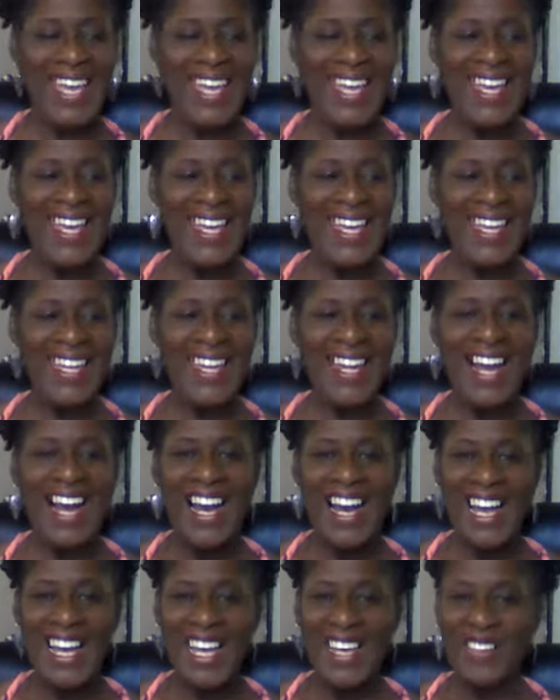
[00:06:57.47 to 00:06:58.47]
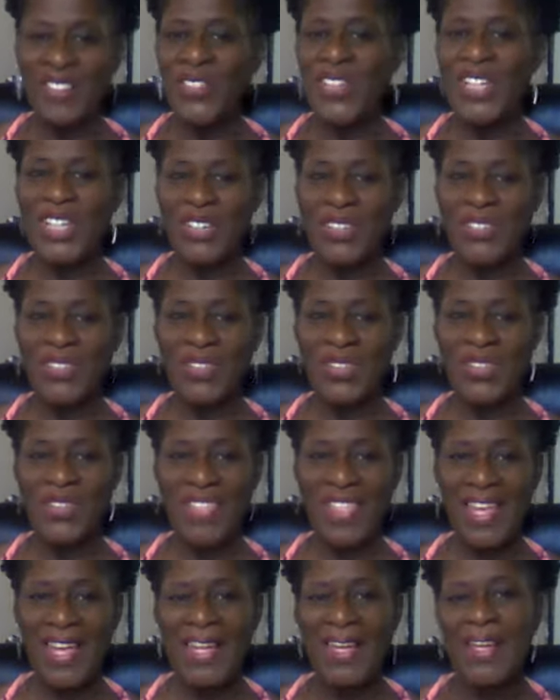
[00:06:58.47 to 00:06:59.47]
and I will do
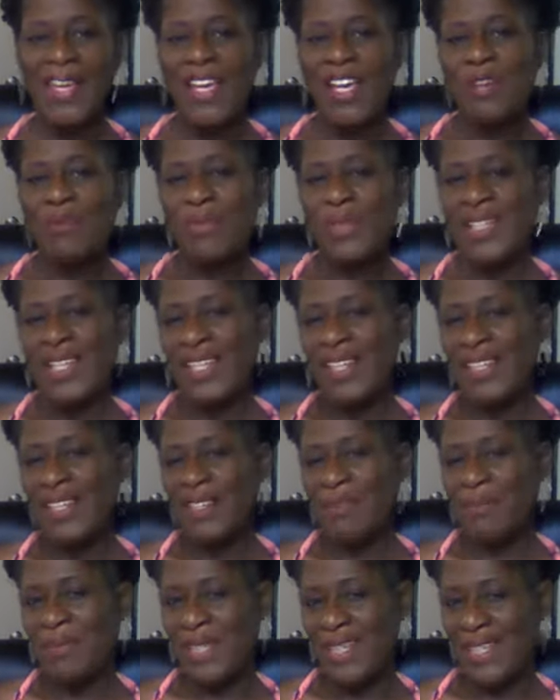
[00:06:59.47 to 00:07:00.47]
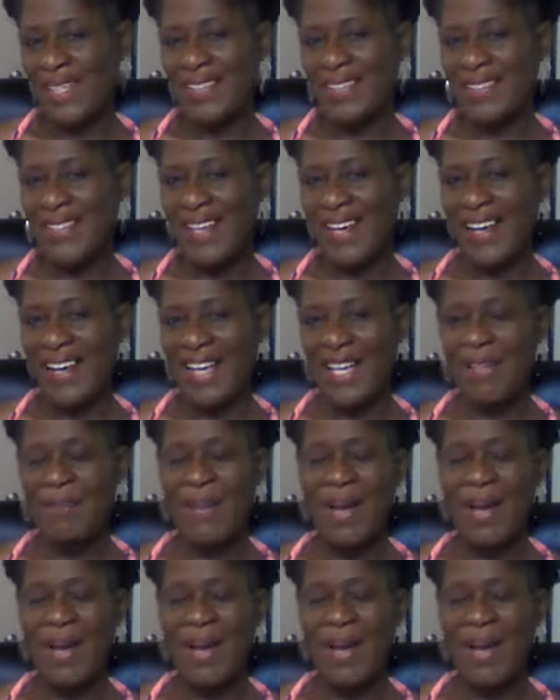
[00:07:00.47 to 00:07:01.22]
that. But in the meantime,